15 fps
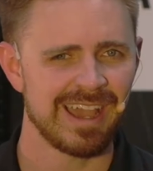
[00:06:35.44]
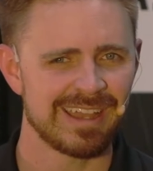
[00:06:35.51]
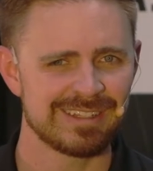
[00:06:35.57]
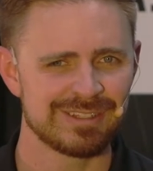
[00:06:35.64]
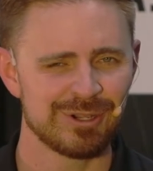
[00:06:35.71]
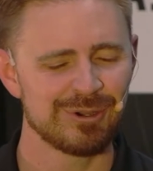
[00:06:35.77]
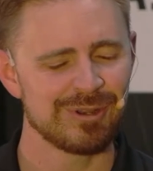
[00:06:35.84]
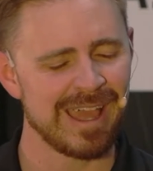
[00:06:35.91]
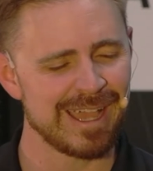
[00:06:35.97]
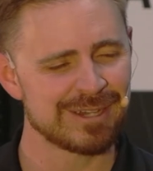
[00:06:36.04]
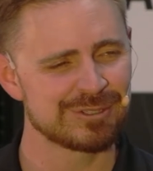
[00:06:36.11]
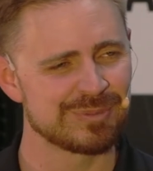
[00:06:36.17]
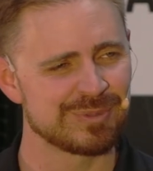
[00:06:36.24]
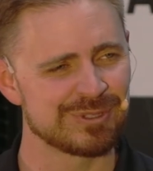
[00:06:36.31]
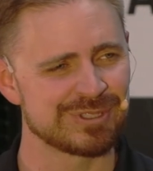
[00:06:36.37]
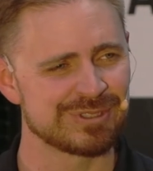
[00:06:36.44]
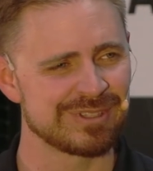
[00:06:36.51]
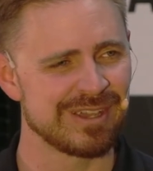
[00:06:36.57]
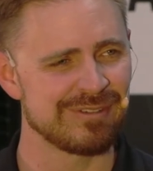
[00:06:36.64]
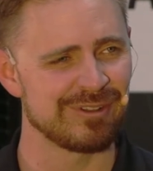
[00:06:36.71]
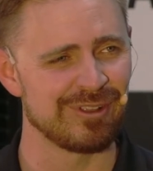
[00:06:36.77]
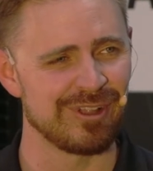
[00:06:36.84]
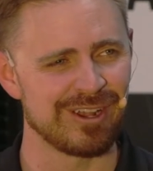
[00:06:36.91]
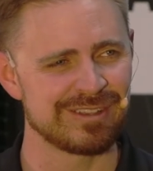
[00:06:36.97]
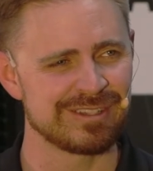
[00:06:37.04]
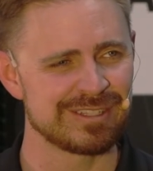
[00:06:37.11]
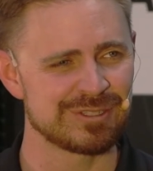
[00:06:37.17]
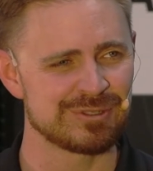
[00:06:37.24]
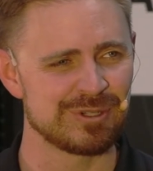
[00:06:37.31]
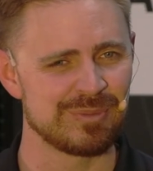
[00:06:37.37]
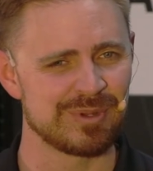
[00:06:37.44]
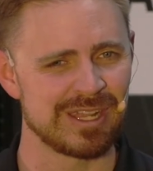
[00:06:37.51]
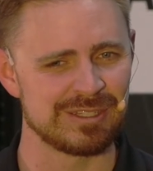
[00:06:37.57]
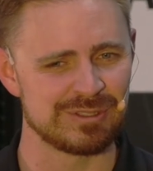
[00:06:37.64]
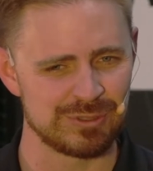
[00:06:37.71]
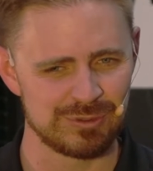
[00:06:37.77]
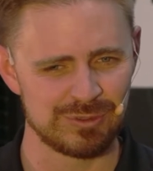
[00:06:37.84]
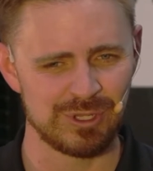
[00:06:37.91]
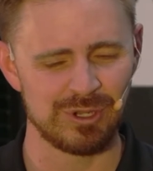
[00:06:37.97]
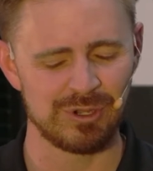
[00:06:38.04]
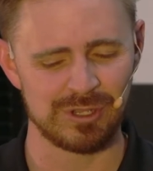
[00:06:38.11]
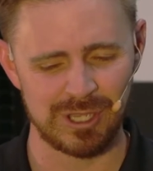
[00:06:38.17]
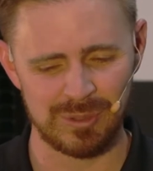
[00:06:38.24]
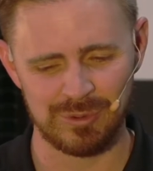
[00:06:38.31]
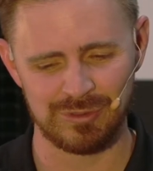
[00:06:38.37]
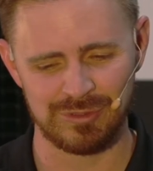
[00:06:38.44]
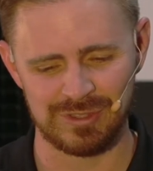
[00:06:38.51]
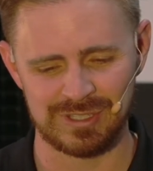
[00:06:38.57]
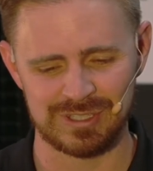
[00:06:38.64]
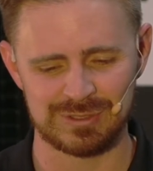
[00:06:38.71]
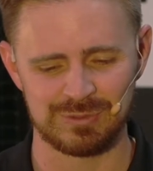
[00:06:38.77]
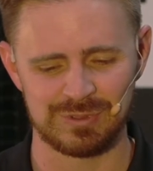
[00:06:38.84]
I don't actually personally have a lot of the history, but I do know a couple things.